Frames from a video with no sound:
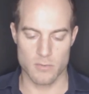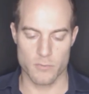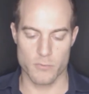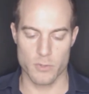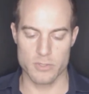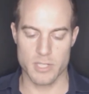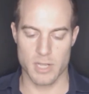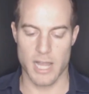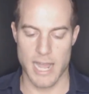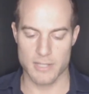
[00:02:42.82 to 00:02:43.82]
first
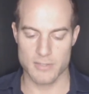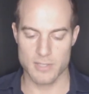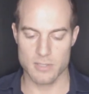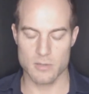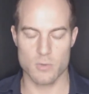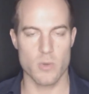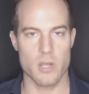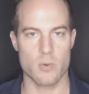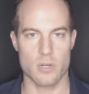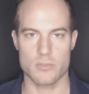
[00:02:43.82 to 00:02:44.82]
class, the way
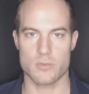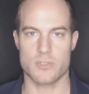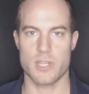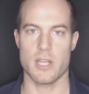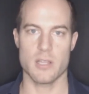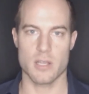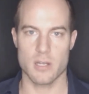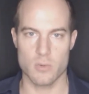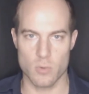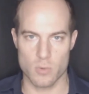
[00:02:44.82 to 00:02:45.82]
it works, we're standing
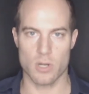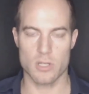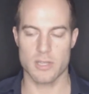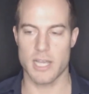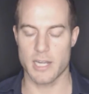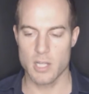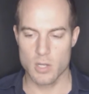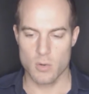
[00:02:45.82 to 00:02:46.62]
there, we're all in line,